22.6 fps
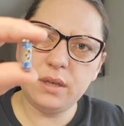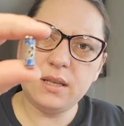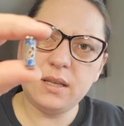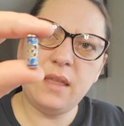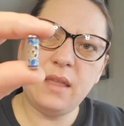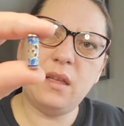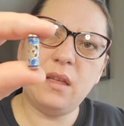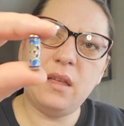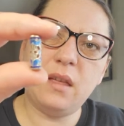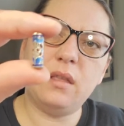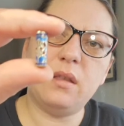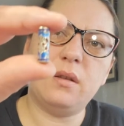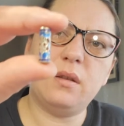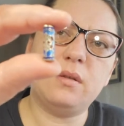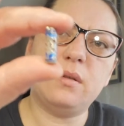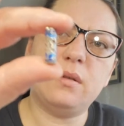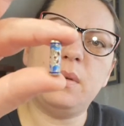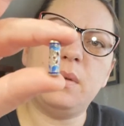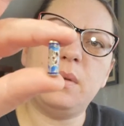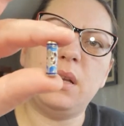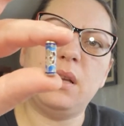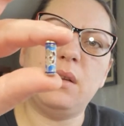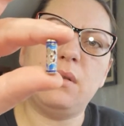I thought those would
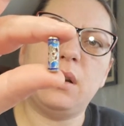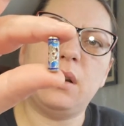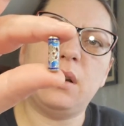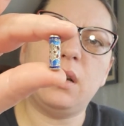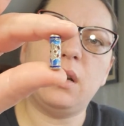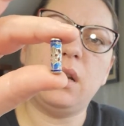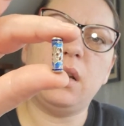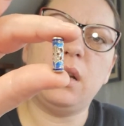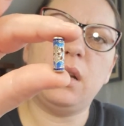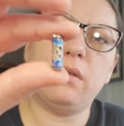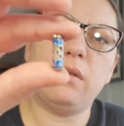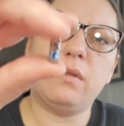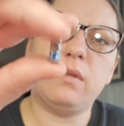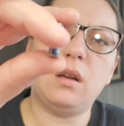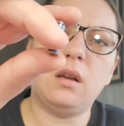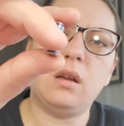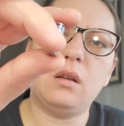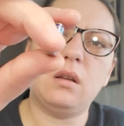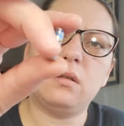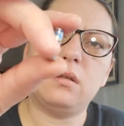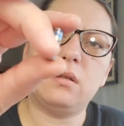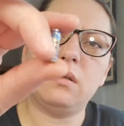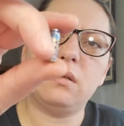be cute on
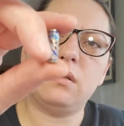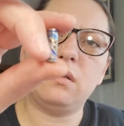earrings.